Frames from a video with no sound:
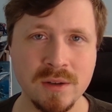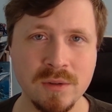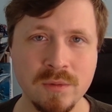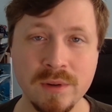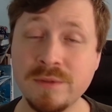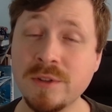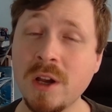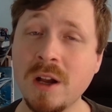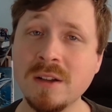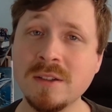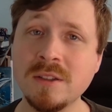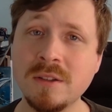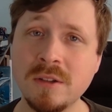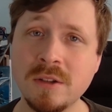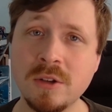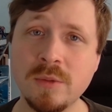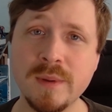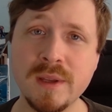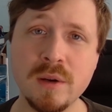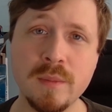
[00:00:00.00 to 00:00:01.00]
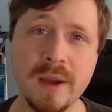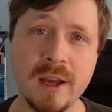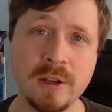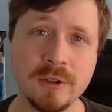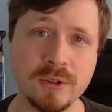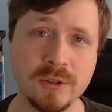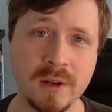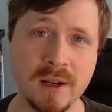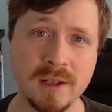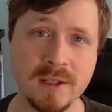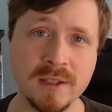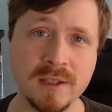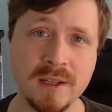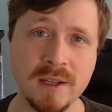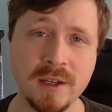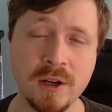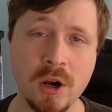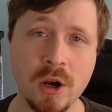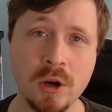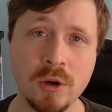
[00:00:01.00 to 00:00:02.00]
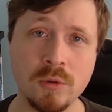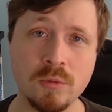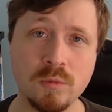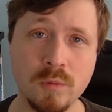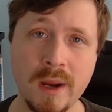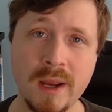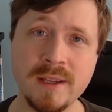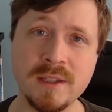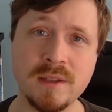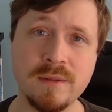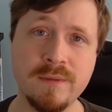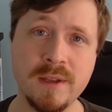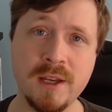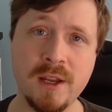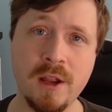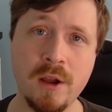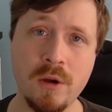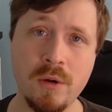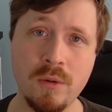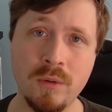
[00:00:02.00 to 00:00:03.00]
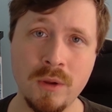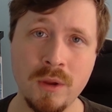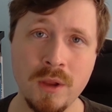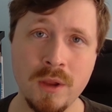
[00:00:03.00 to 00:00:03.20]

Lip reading: We've talked a little bit about trust in our REST video,